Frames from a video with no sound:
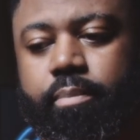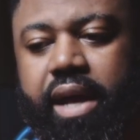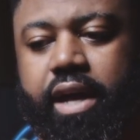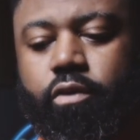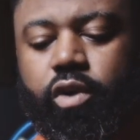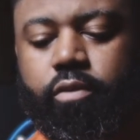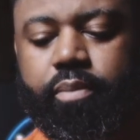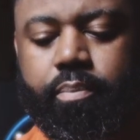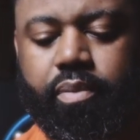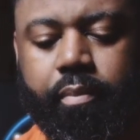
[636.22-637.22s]
Bad will
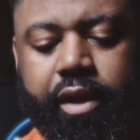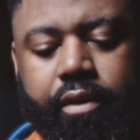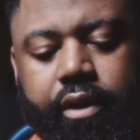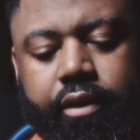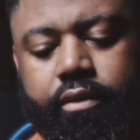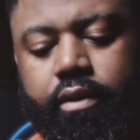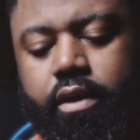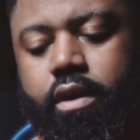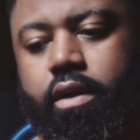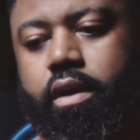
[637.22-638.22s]
be premiering
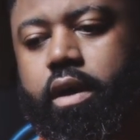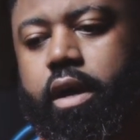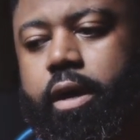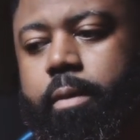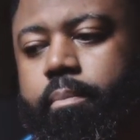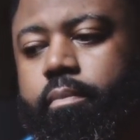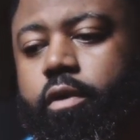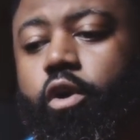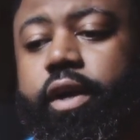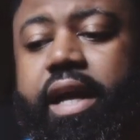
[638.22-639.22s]

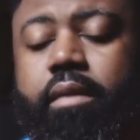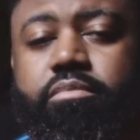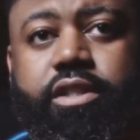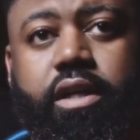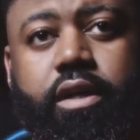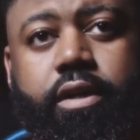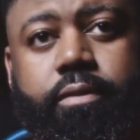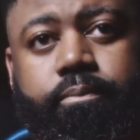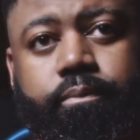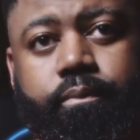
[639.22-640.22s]
on
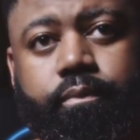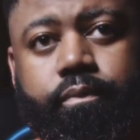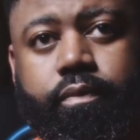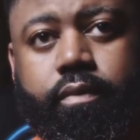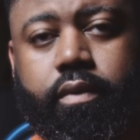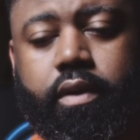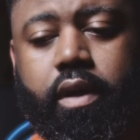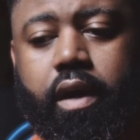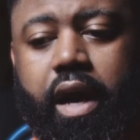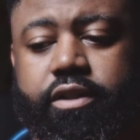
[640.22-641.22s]
Amazon
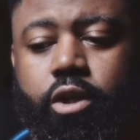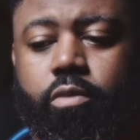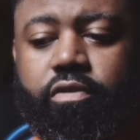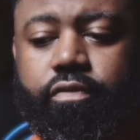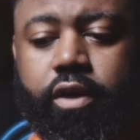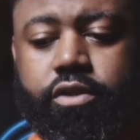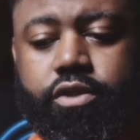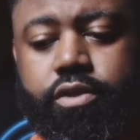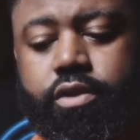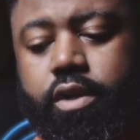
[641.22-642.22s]
October
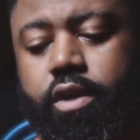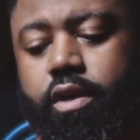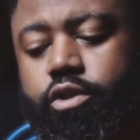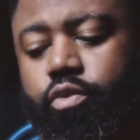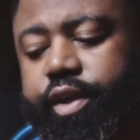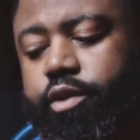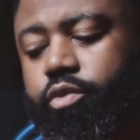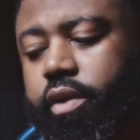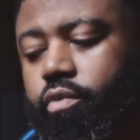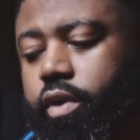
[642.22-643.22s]
1st,
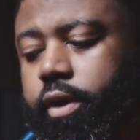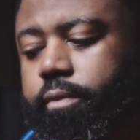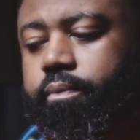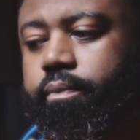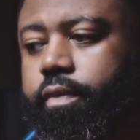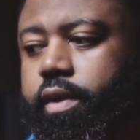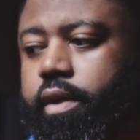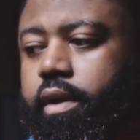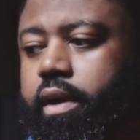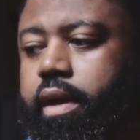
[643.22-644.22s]
2021.
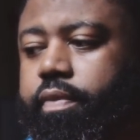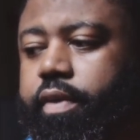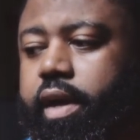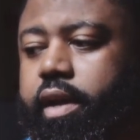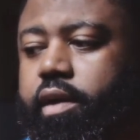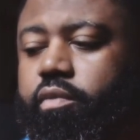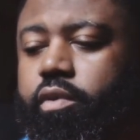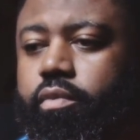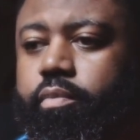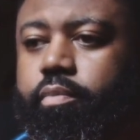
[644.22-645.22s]
And then it
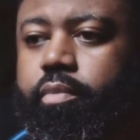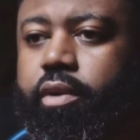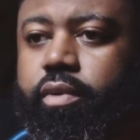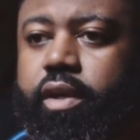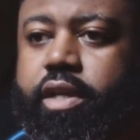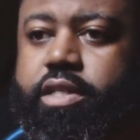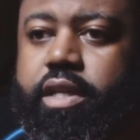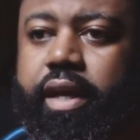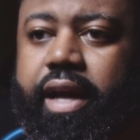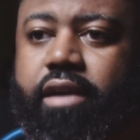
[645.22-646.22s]
will be
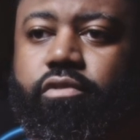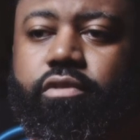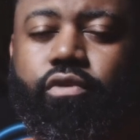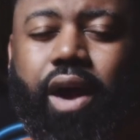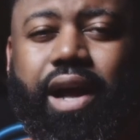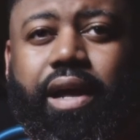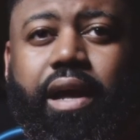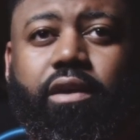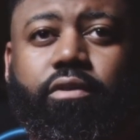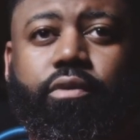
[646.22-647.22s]
releasing every
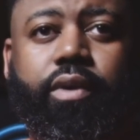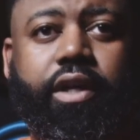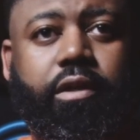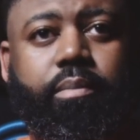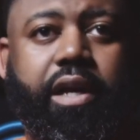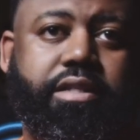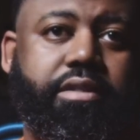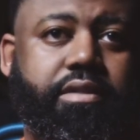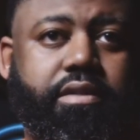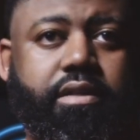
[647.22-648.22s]
Friday on a weekly
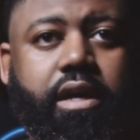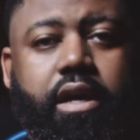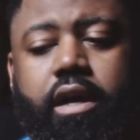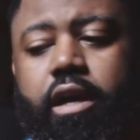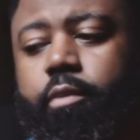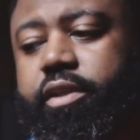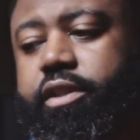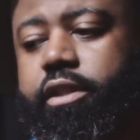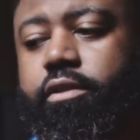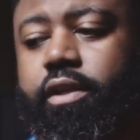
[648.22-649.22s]
basis up
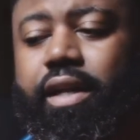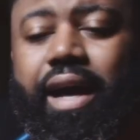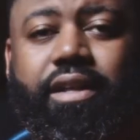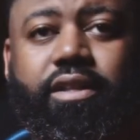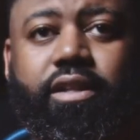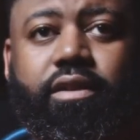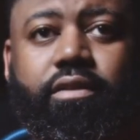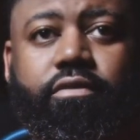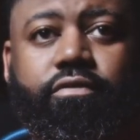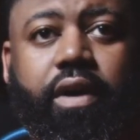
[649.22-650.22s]
until the 9th
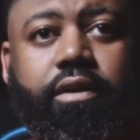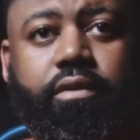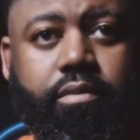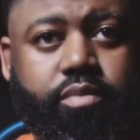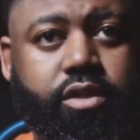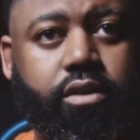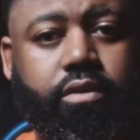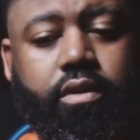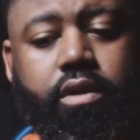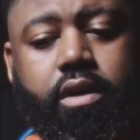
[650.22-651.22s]
and final episode.